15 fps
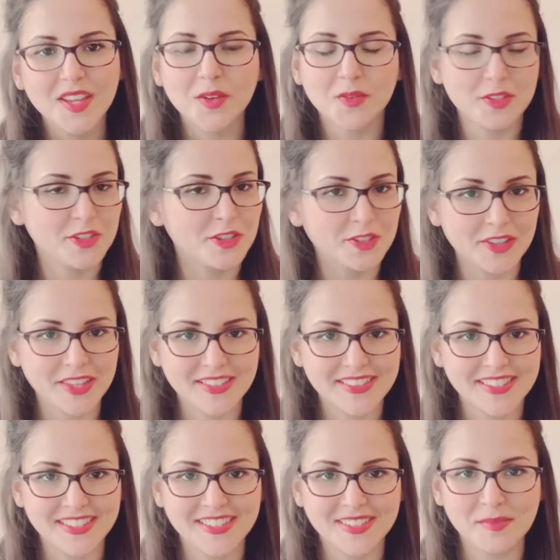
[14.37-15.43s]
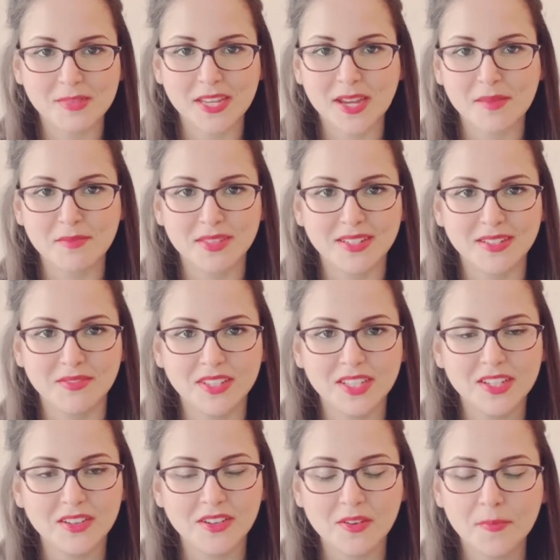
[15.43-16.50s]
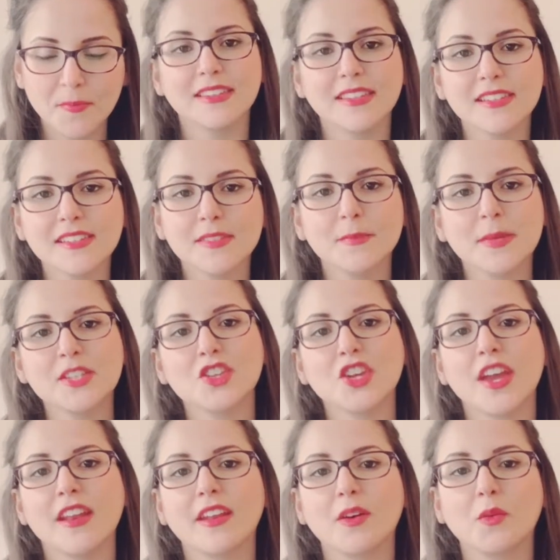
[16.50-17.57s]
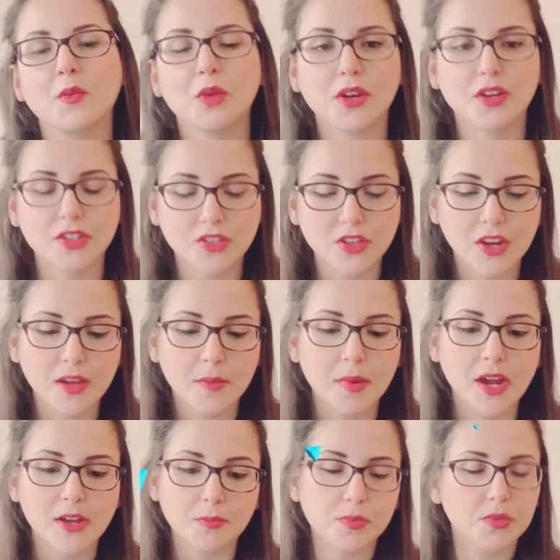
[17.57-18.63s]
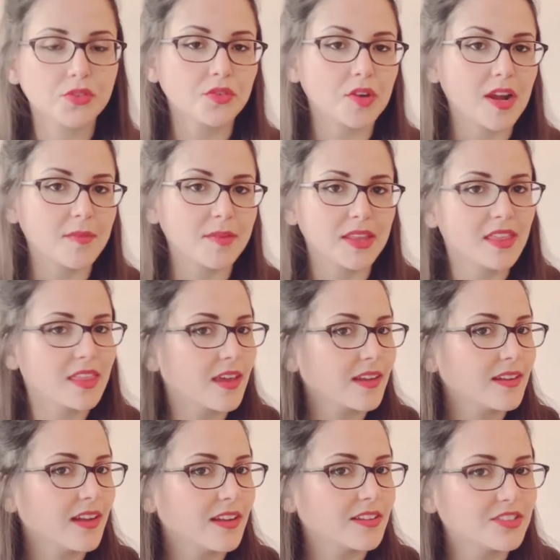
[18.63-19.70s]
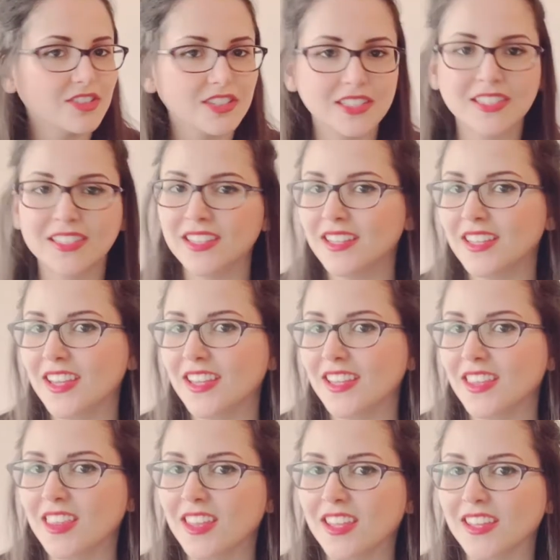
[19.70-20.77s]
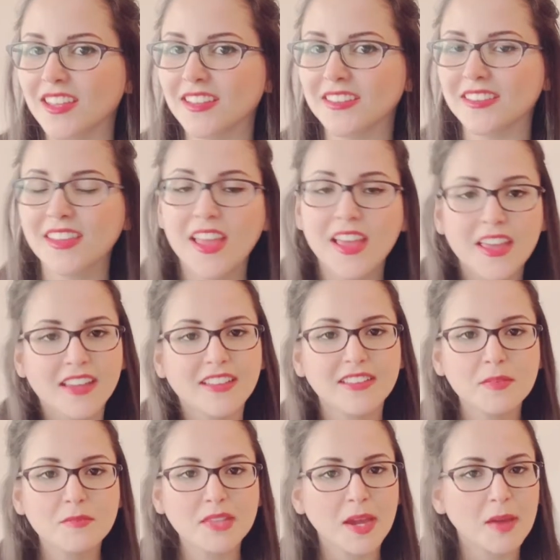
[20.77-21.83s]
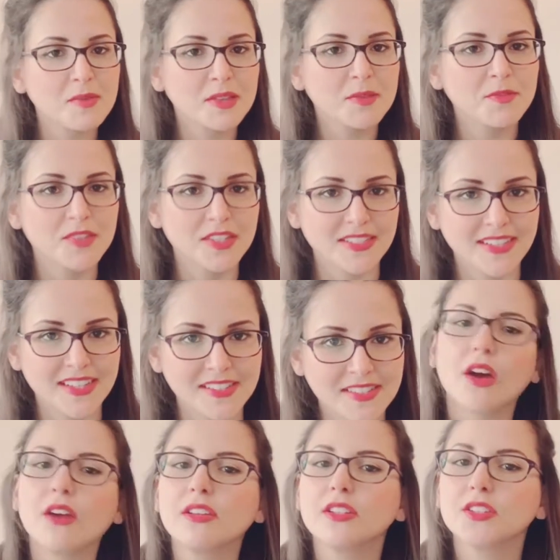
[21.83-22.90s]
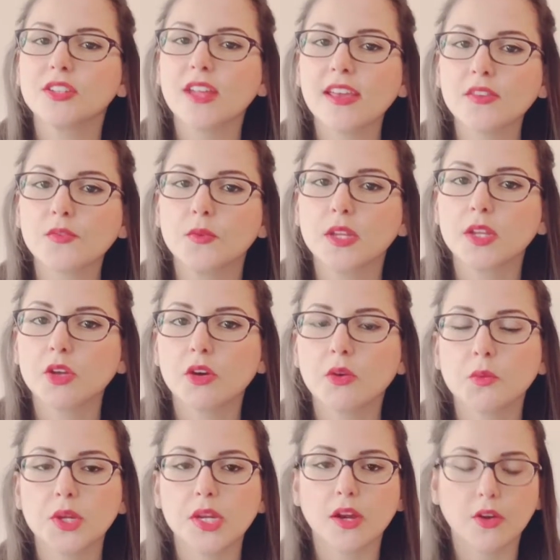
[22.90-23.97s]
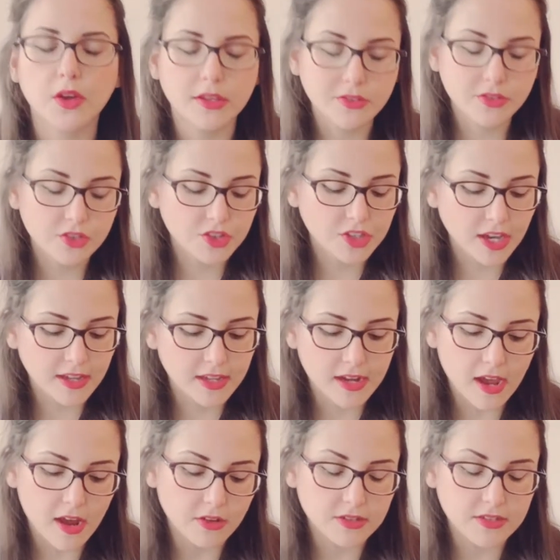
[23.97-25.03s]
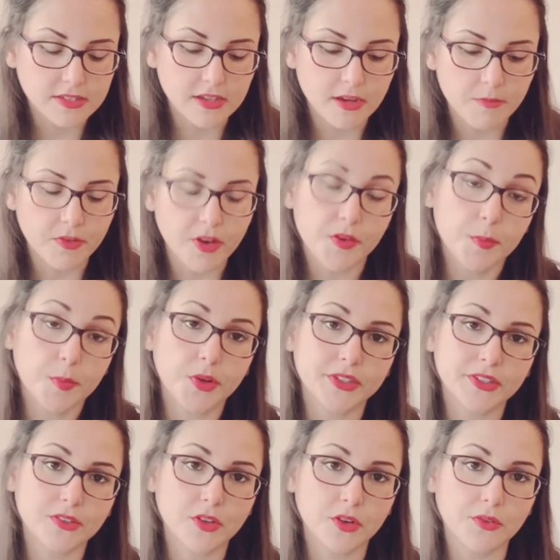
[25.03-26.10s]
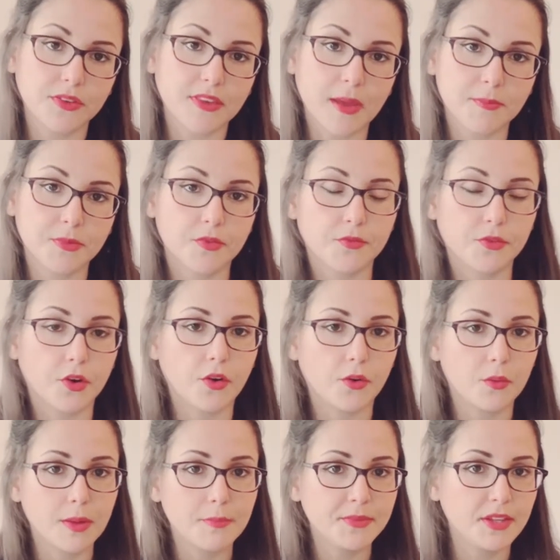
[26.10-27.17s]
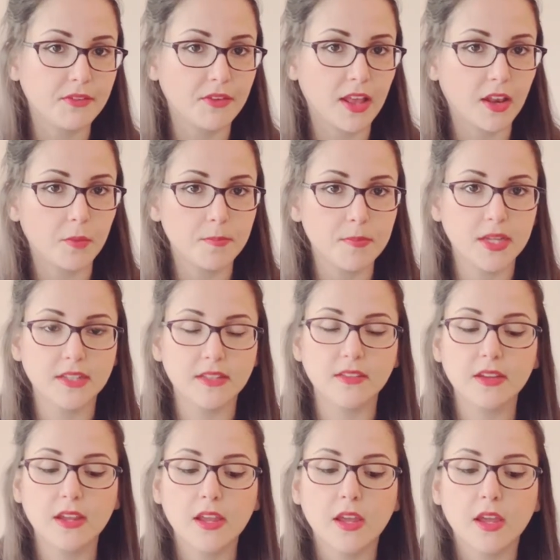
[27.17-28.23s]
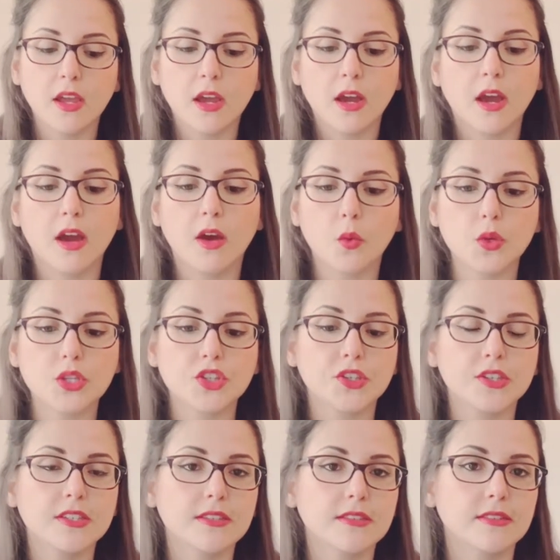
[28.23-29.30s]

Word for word: which you can see sometimes in the video. This is my channel where I talk about programming, technology, geeky things and sometimes some fitness. So in today's video we are going to check out some very important concepts for web development uh, which is